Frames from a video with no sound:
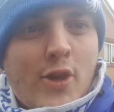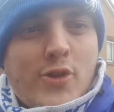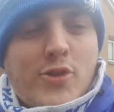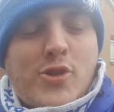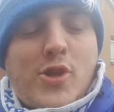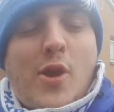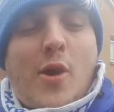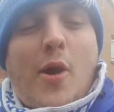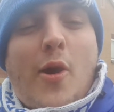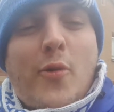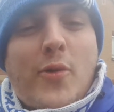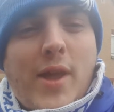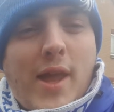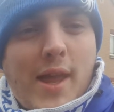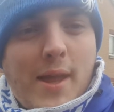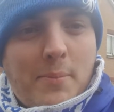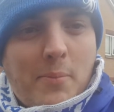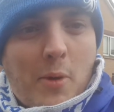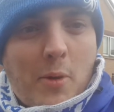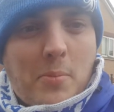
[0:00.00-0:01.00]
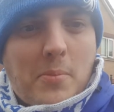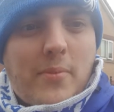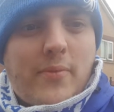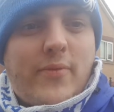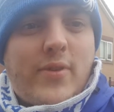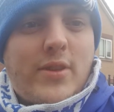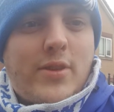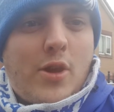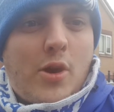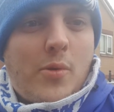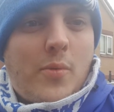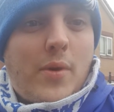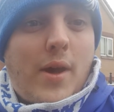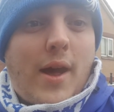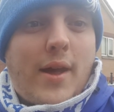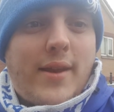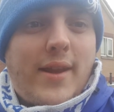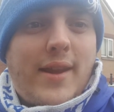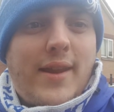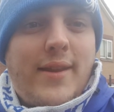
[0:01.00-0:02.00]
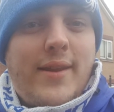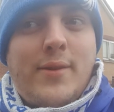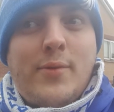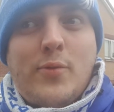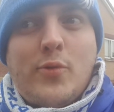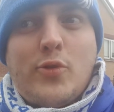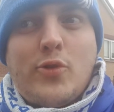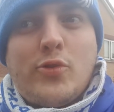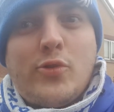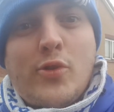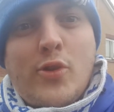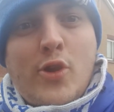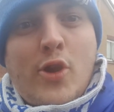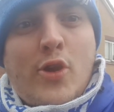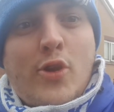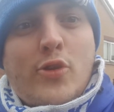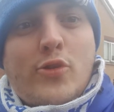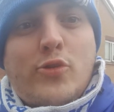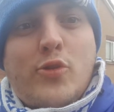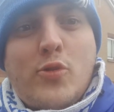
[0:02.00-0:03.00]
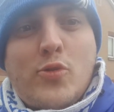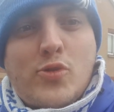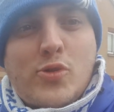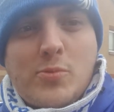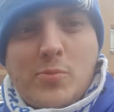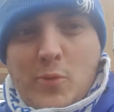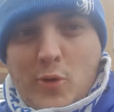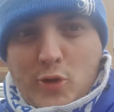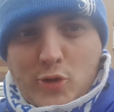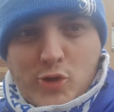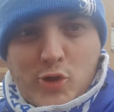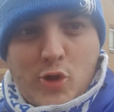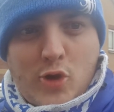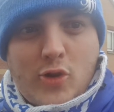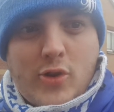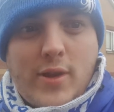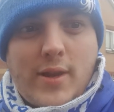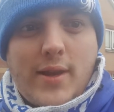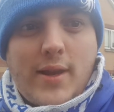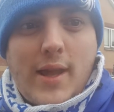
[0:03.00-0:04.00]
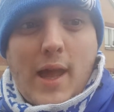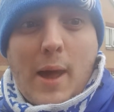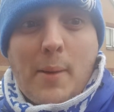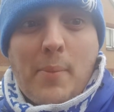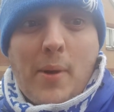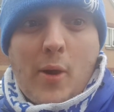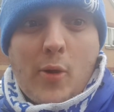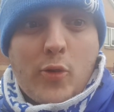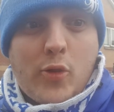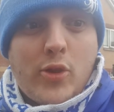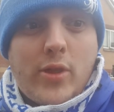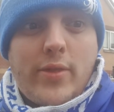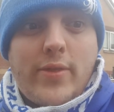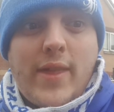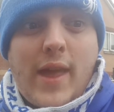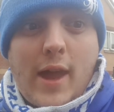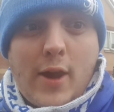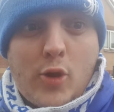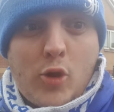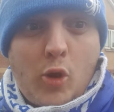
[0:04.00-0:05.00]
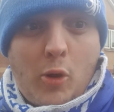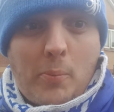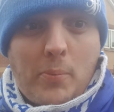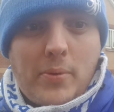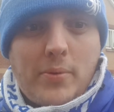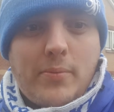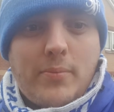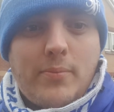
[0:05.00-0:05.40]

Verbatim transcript: so I'll get him on the video and he will do some more talking about the, their club.